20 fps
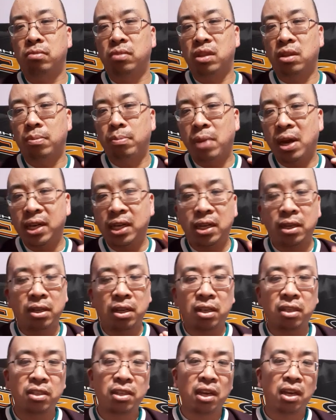the Mighty
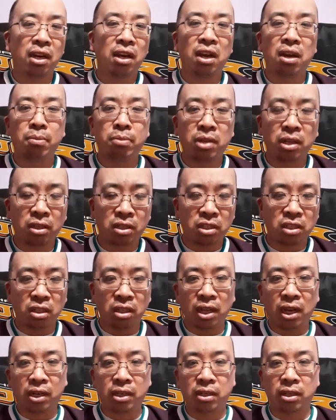Ducks, Anaheim Ducks
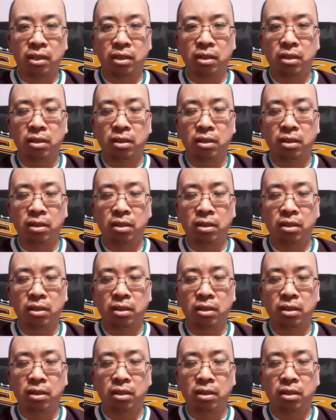selected,